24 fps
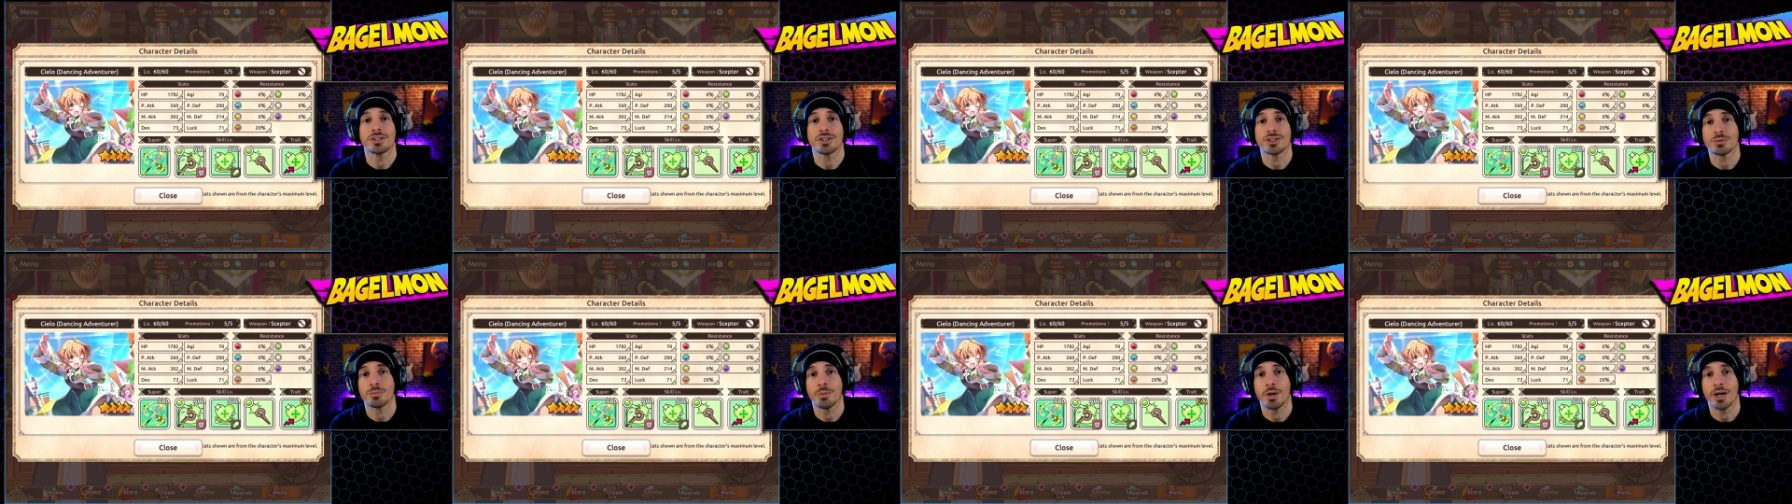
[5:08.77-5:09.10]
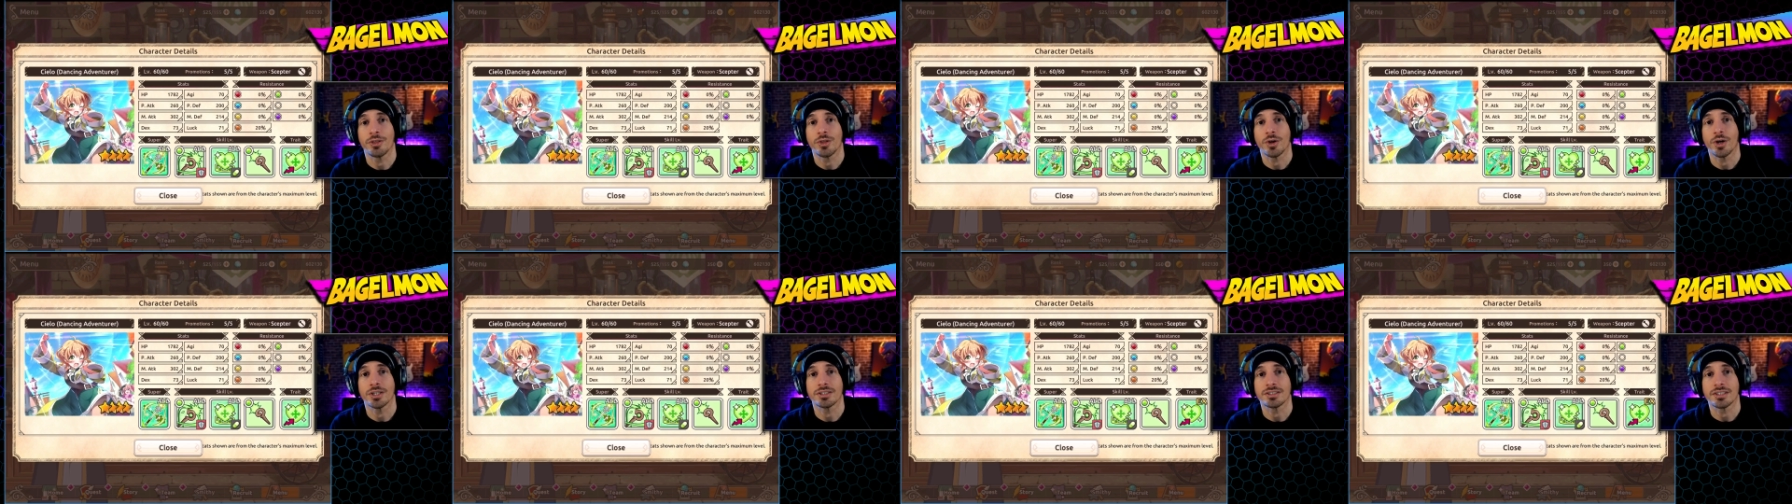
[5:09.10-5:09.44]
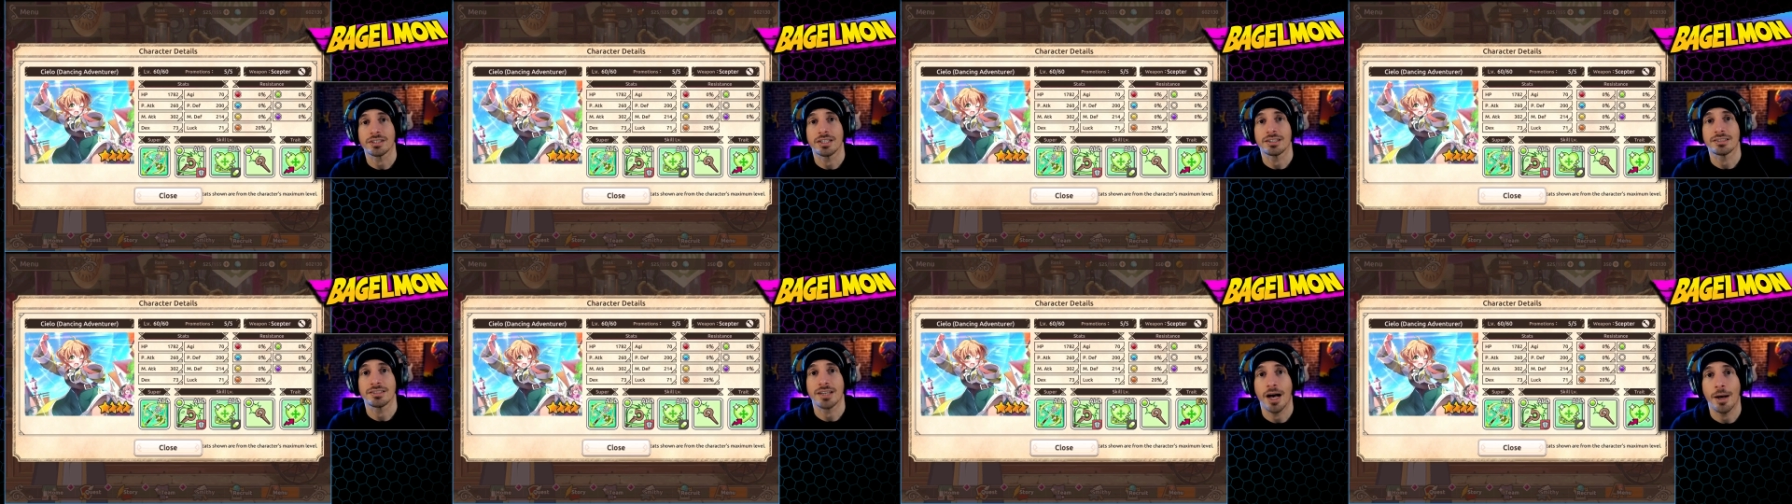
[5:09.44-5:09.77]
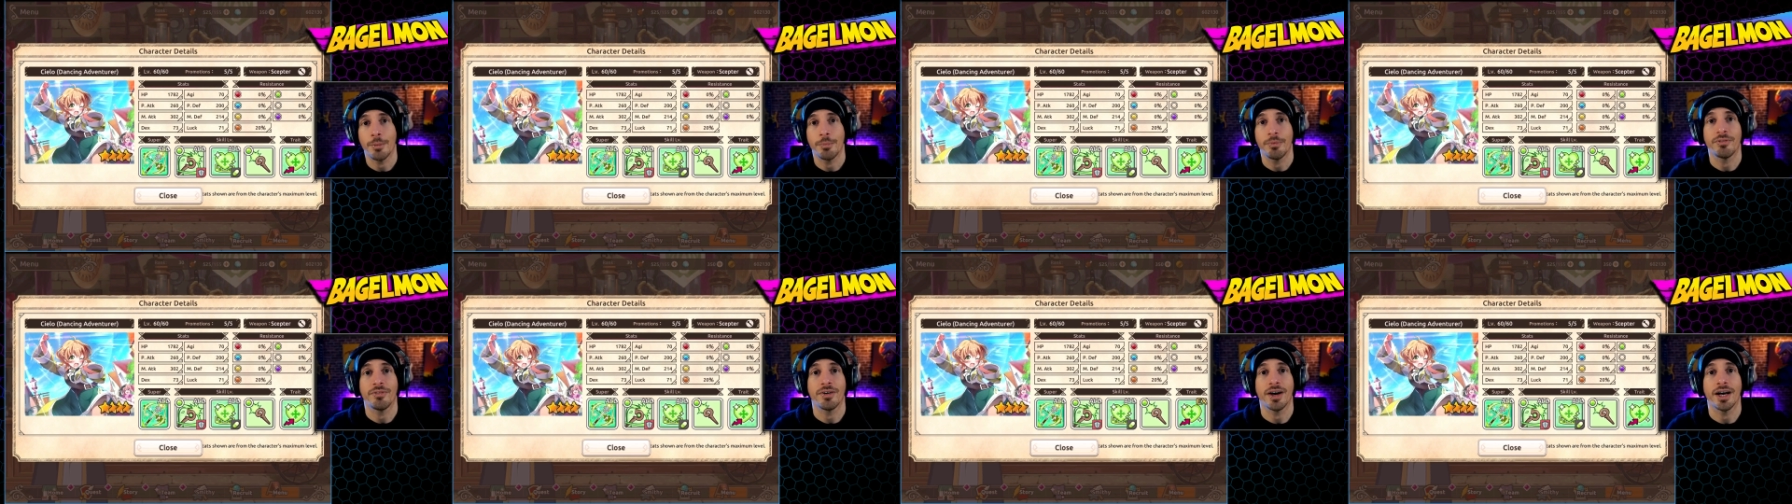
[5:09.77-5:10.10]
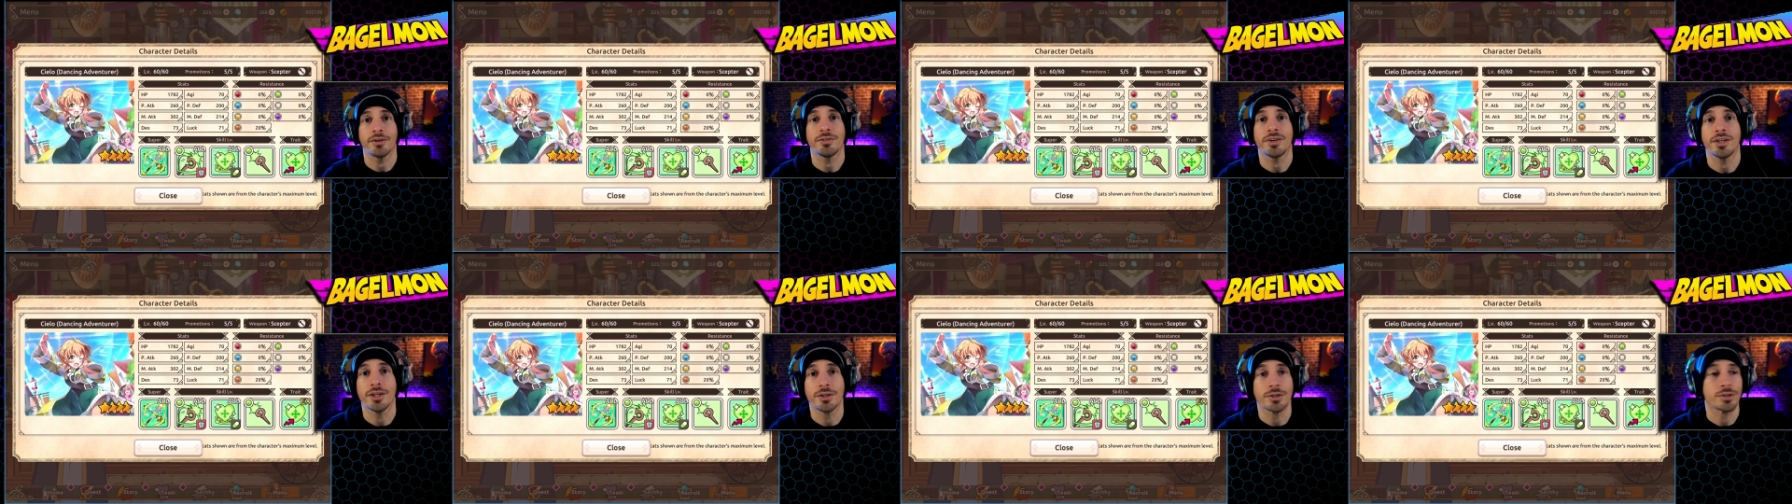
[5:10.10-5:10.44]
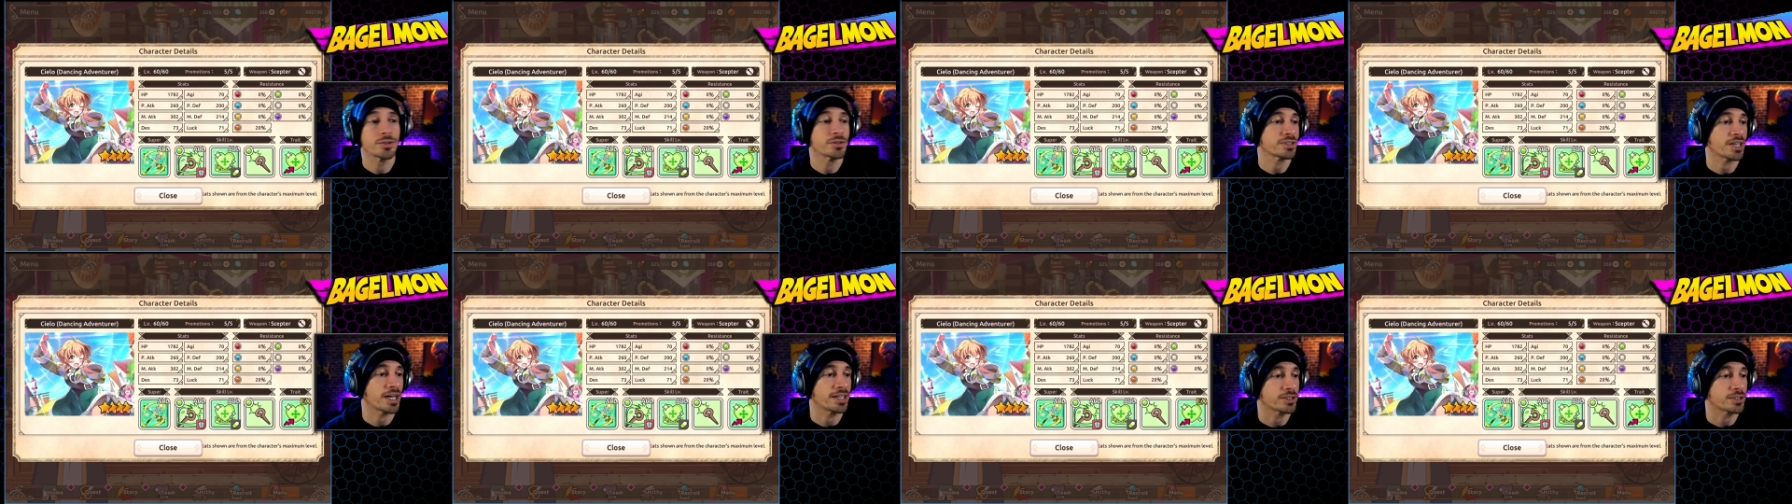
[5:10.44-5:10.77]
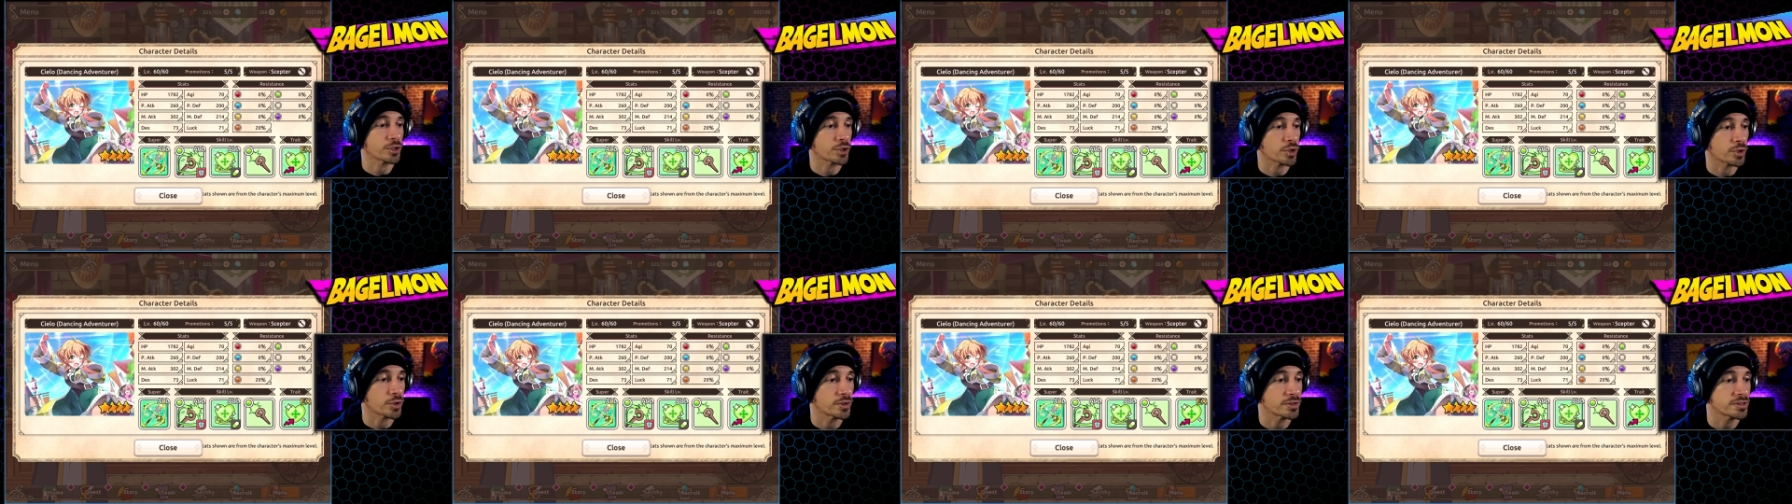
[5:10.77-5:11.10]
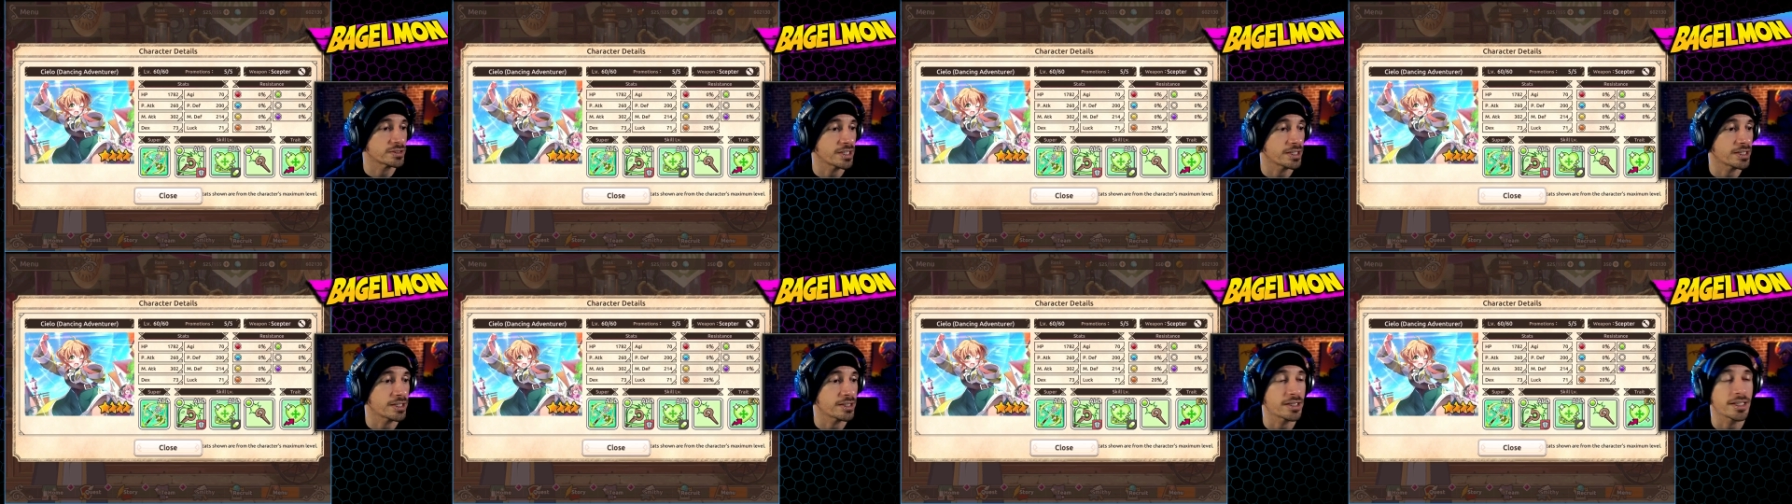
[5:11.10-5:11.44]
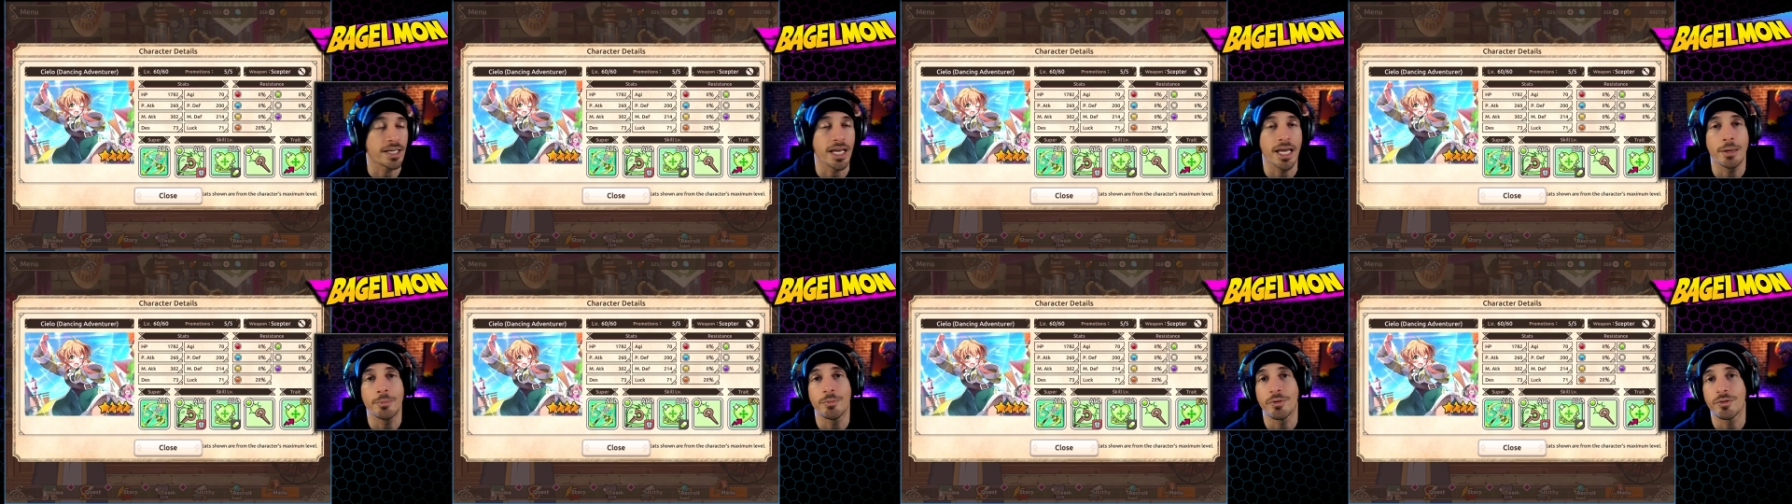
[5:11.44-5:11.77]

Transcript: Just my thoughts on the top 5 healers at the current state of the game.